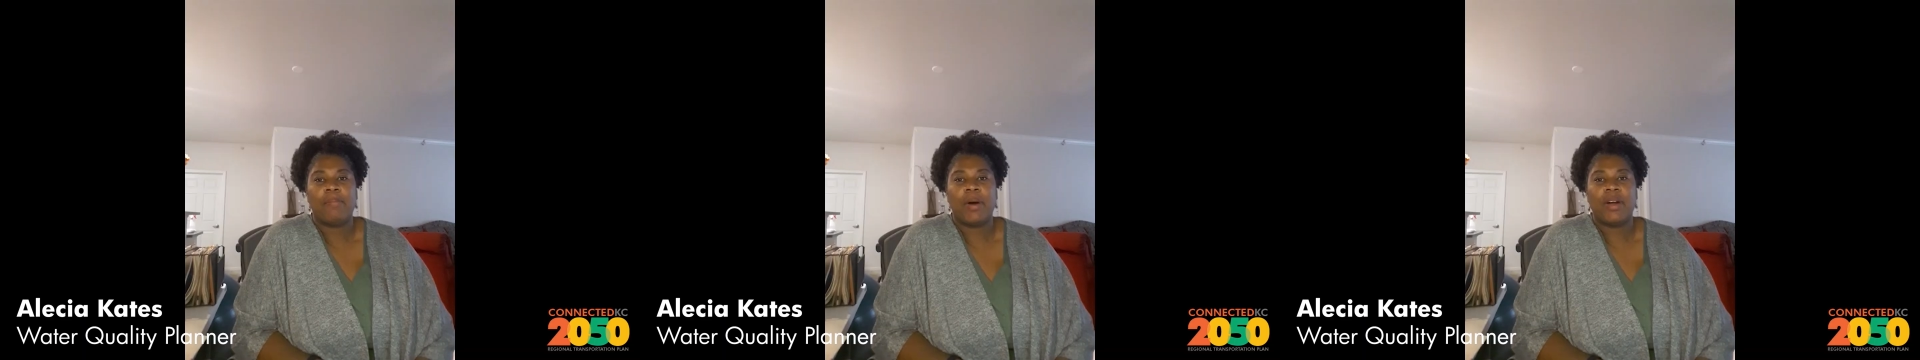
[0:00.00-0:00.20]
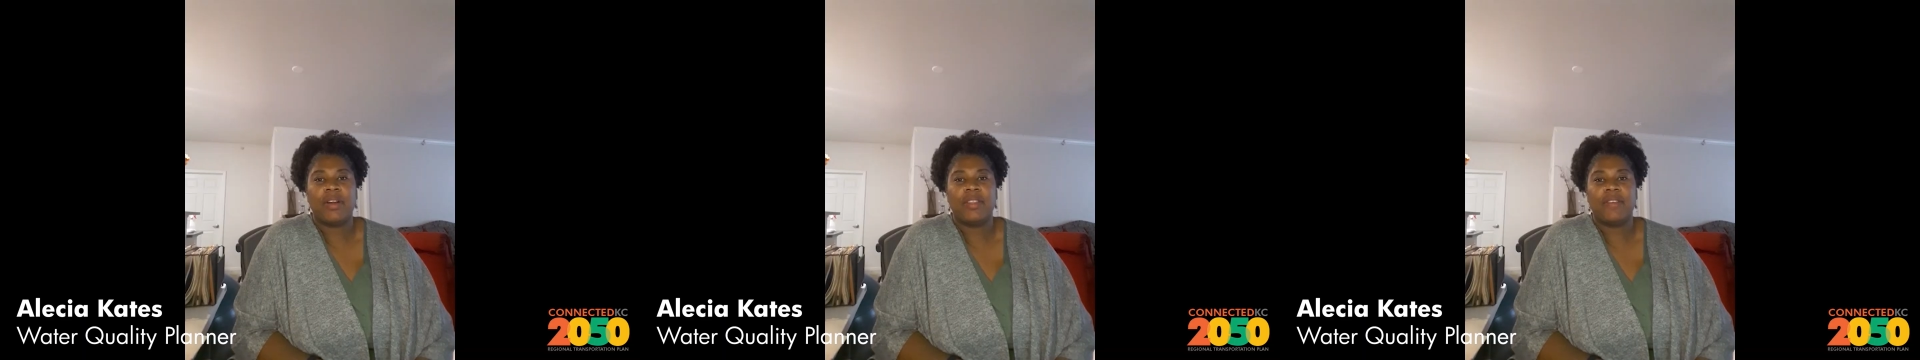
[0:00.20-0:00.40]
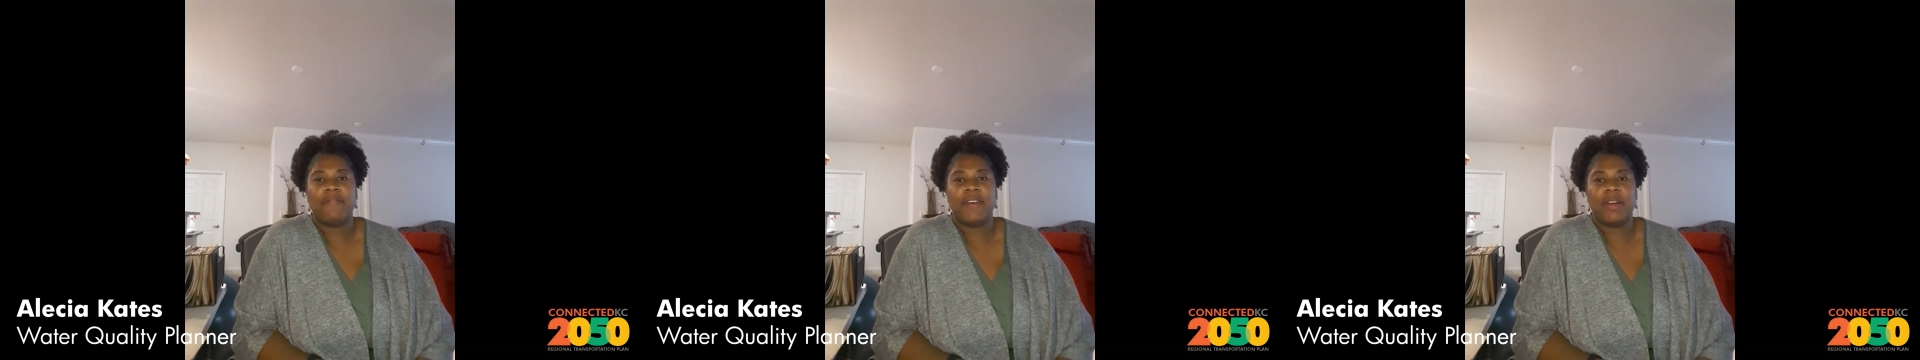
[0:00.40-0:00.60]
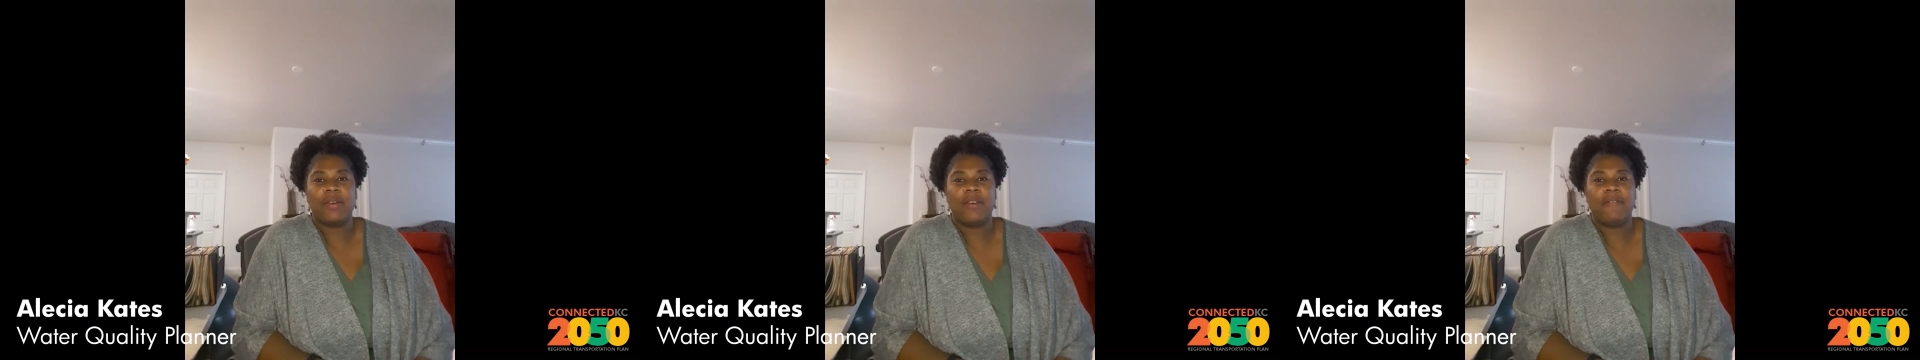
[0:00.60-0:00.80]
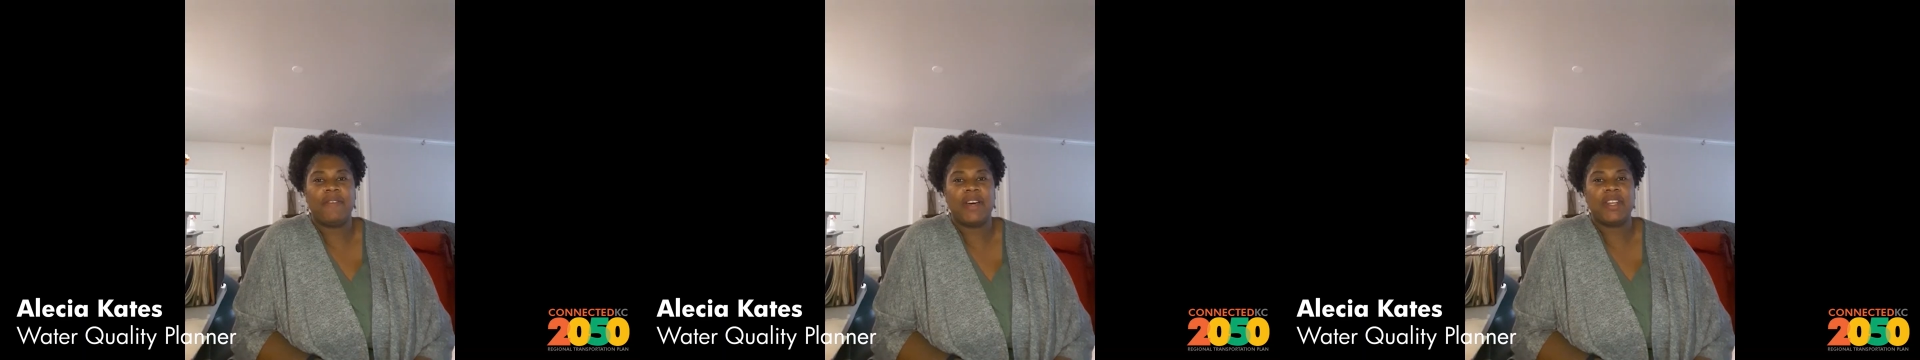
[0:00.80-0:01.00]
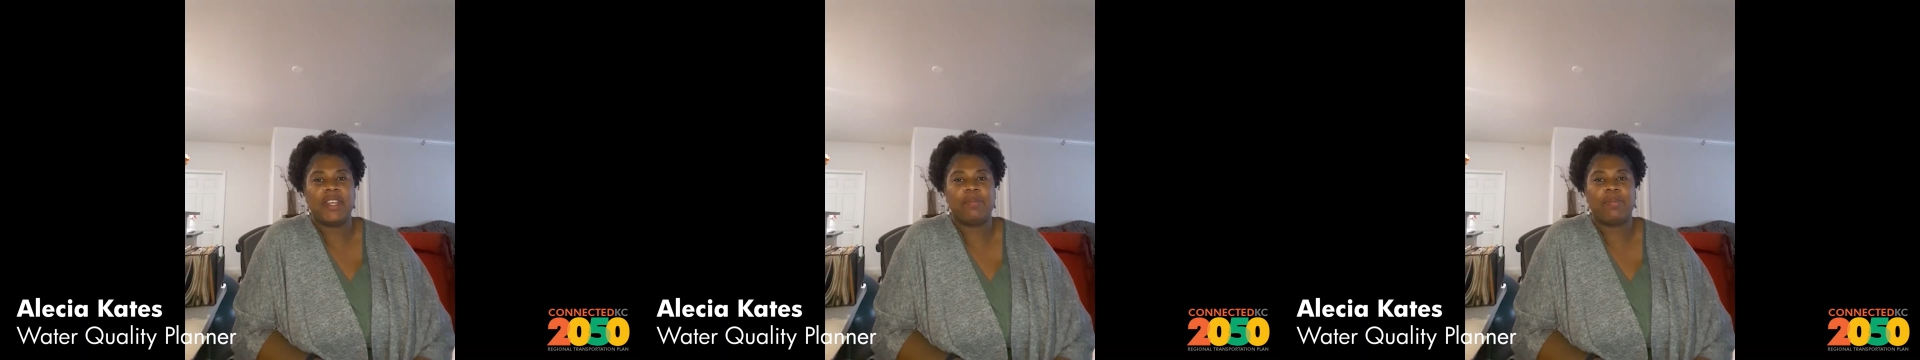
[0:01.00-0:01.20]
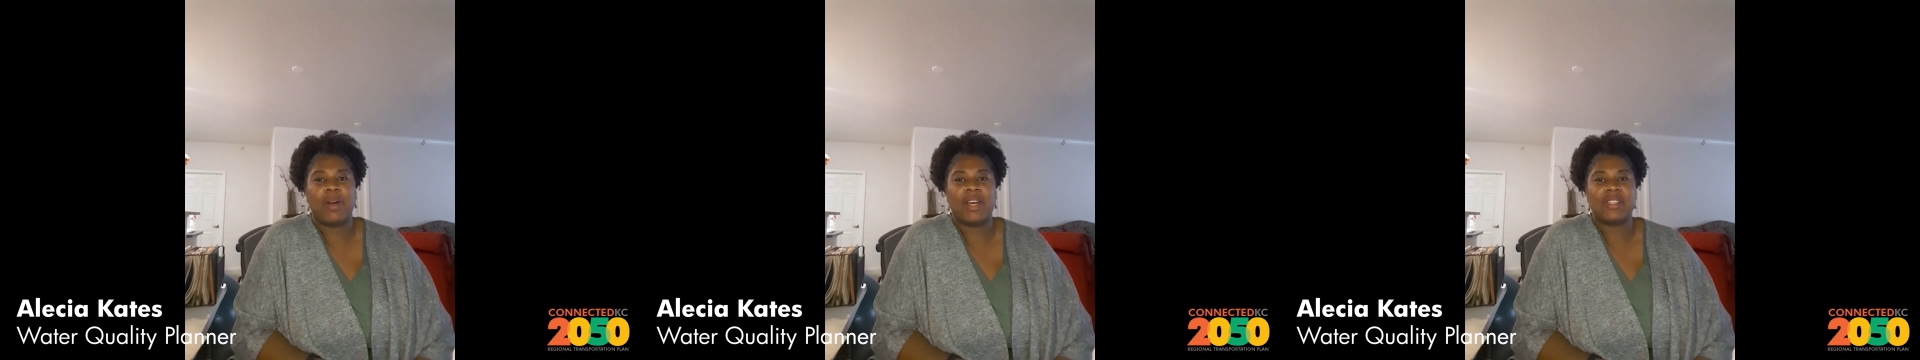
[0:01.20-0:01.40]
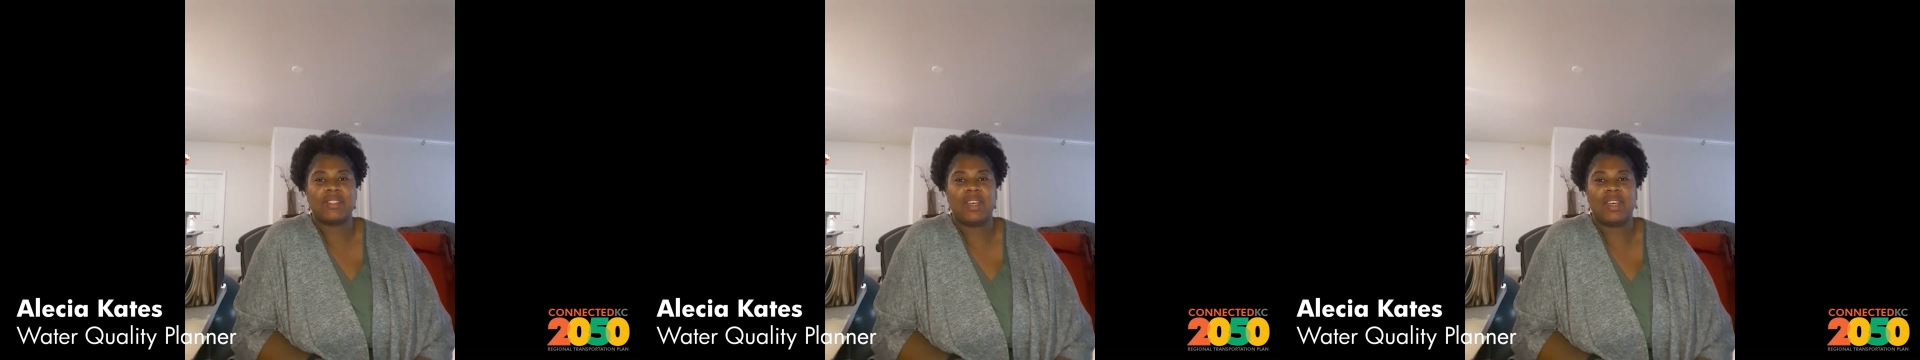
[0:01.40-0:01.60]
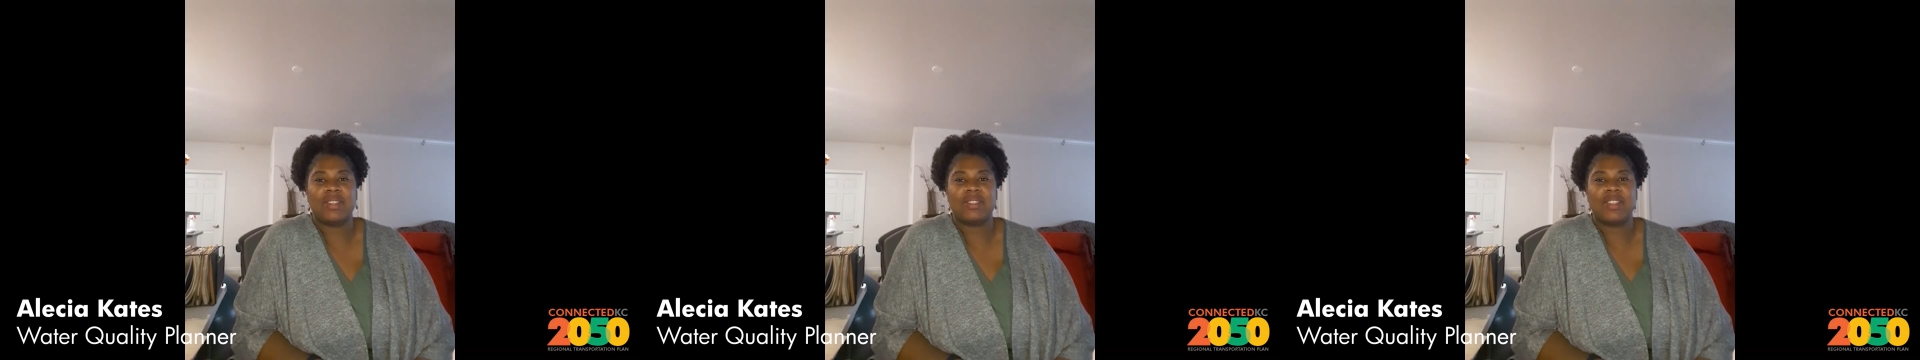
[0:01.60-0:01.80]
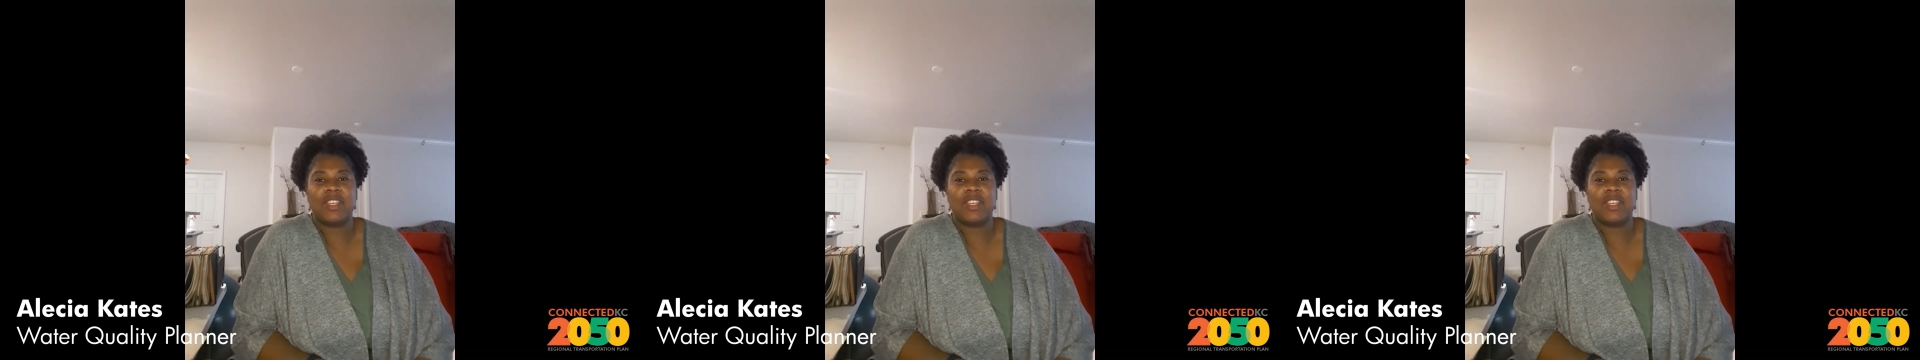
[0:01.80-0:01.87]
Part of the federal funding process,